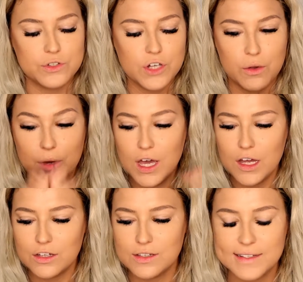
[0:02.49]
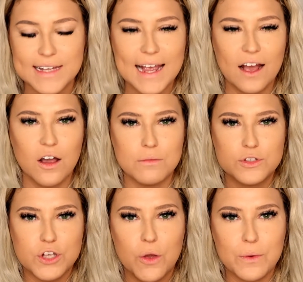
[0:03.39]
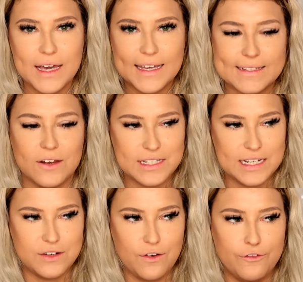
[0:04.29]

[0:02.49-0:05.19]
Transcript: So today I am so excited